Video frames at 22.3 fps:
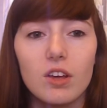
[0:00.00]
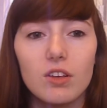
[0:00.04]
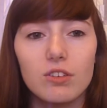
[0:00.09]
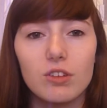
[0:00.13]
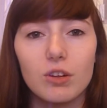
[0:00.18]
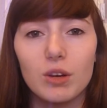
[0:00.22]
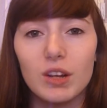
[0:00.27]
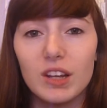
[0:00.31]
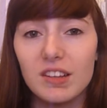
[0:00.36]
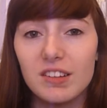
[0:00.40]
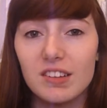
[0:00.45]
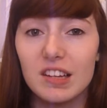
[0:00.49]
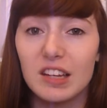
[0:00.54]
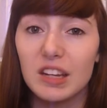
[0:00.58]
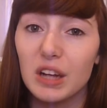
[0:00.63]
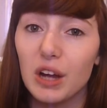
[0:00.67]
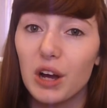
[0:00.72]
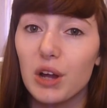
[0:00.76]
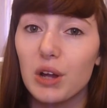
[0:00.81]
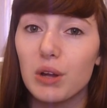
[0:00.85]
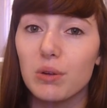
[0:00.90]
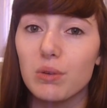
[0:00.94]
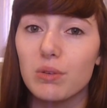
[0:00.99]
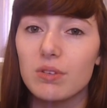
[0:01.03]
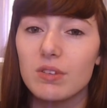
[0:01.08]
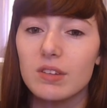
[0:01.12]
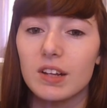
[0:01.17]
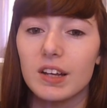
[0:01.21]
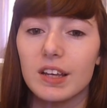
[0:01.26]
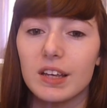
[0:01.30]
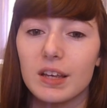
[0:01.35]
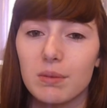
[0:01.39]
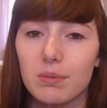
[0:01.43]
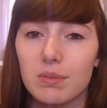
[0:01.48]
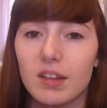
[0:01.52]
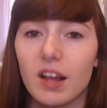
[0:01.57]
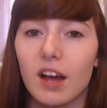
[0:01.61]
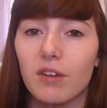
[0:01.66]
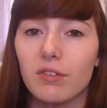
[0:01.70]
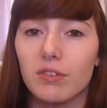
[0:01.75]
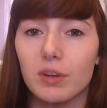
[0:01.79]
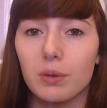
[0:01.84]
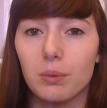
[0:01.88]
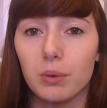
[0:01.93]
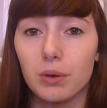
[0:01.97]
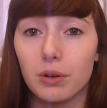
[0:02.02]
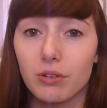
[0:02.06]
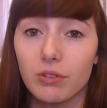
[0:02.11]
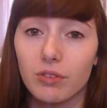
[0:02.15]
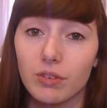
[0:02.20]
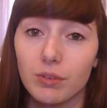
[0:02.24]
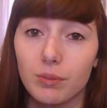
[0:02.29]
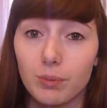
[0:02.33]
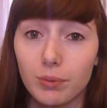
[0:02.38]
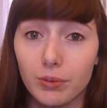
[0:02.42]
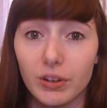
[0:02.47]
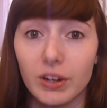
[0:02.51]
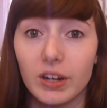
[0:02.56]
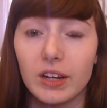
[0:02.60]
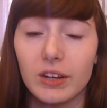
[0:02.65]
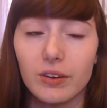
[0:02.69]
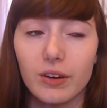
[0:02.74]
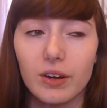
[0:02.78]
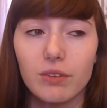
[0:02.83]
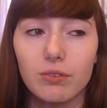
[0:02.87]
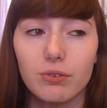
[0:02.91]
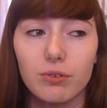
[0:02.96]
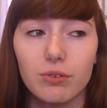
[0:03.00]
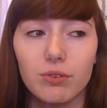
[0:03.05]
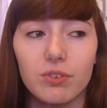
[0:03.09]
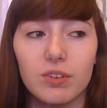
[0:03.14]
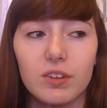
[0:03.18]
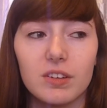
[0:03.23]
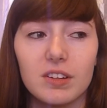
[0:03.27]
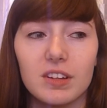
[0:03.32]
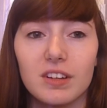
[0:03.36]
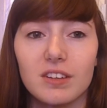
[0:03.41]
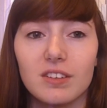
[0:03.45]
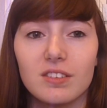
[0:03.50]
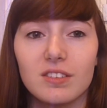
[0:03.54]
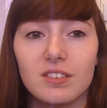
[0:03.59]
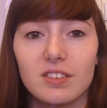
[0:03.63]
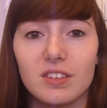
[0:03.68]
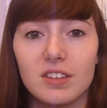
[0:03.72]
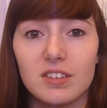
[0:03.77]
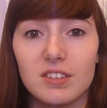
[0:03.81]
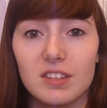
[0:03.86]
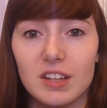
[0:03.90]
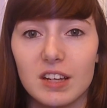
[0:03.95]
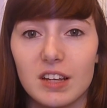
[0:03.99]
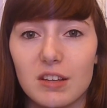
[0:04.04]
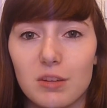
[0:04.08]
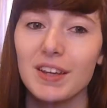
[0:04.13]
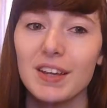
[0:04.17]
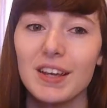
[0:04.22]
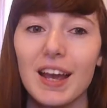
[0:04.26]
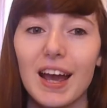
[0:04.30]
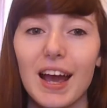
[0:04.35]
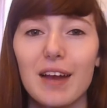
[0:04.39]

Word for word: So at least he knows like himself that we are really grateful for the t- the tickets,